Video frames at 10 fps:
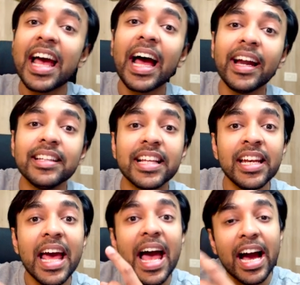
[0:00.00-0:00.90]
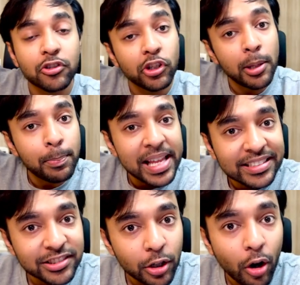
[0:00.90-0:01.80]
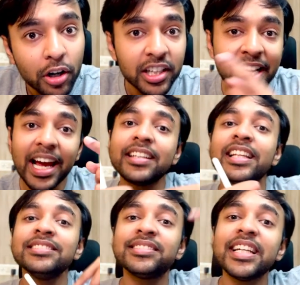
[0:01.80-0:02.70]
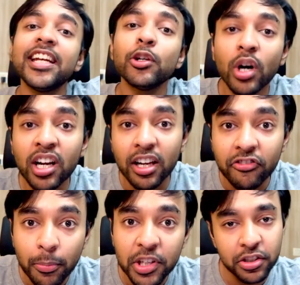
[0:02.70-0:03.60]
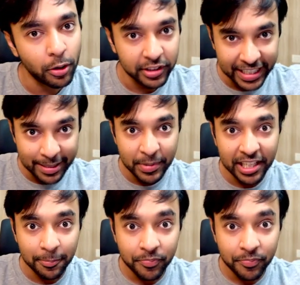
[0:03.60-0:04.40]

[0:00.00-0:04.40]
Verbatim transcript: and then actually place your order and then send you a confirmation on the email.